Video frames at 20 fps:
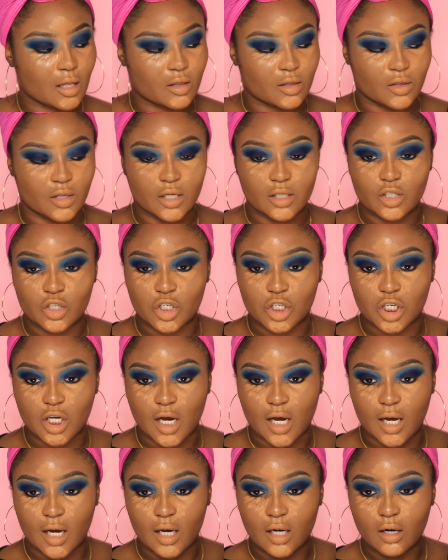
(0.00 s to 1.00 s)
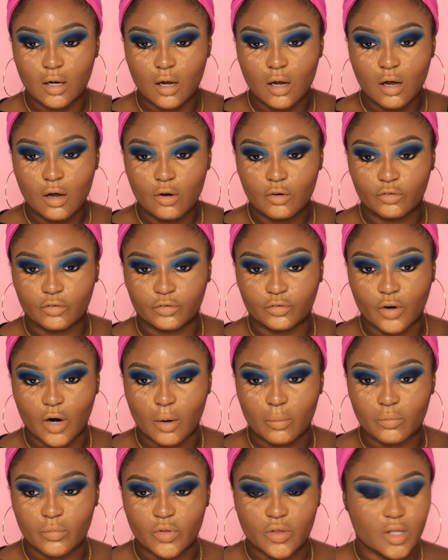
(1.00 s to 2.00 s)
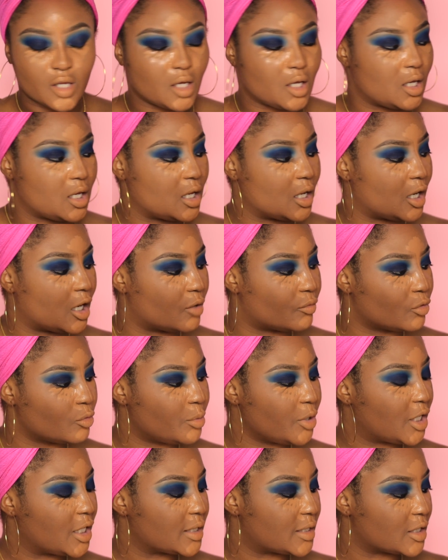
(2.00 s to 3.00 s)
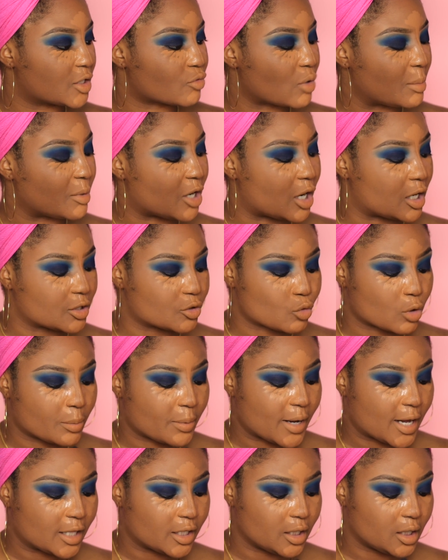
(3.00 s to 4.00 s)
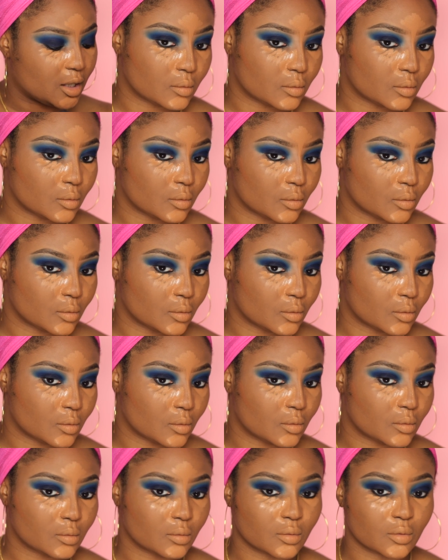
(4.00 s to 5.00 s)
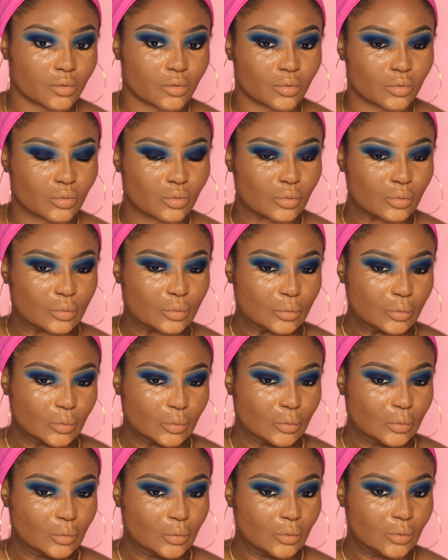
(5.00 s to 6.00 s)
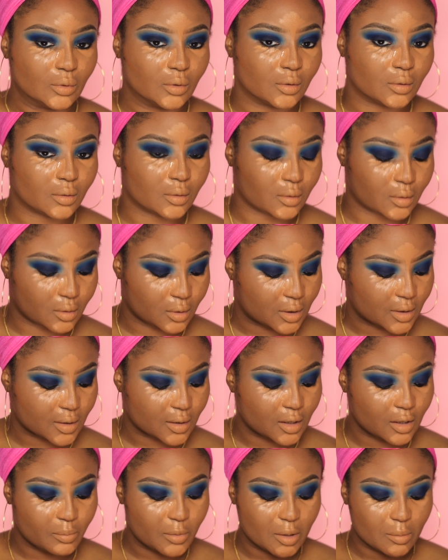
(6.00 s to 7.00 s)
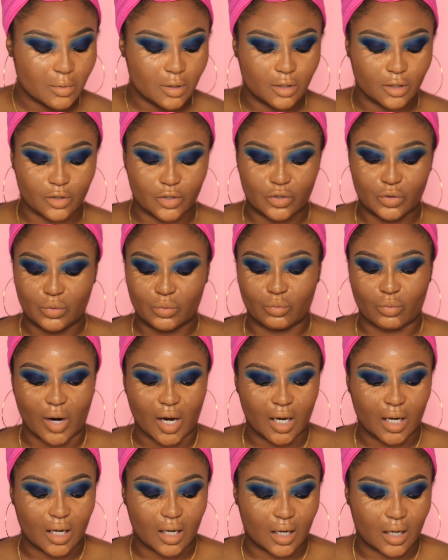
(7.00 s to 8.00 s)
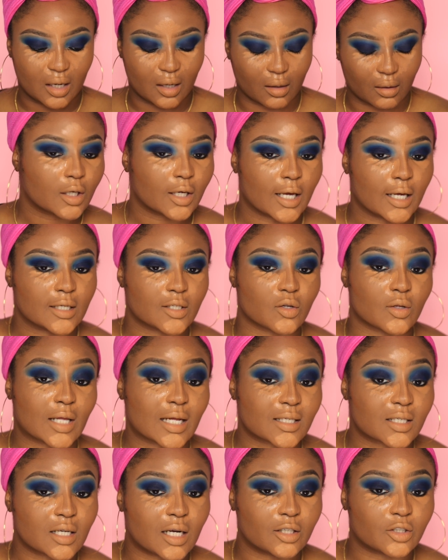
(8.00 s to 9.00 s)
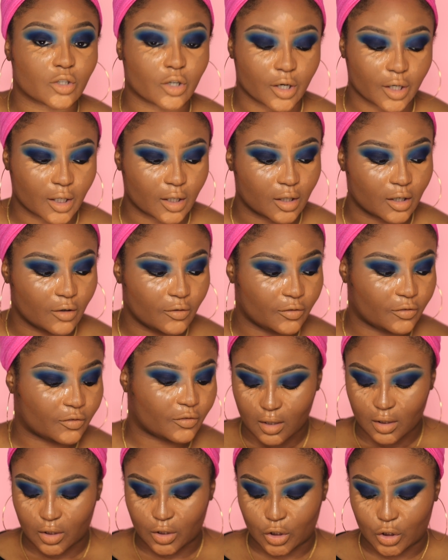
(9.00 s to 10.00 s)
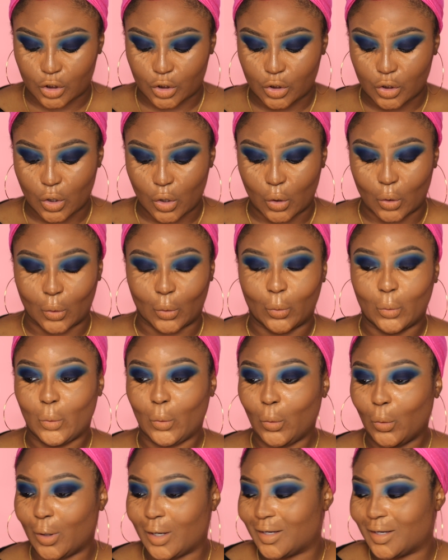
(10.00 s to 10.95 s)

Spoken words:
this shade from the Ruby Kisses Cream Contour Palette. Ooh. It's gonna make me look too red. Okay, so that's not dark enough. So,